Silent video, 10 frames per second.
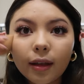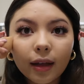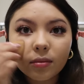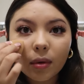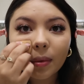
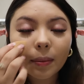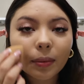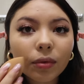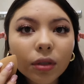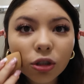Guys, my
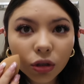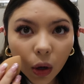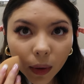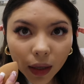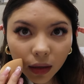pimple is
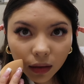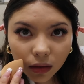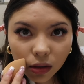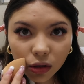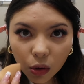showing
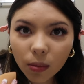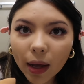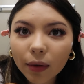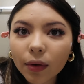so bad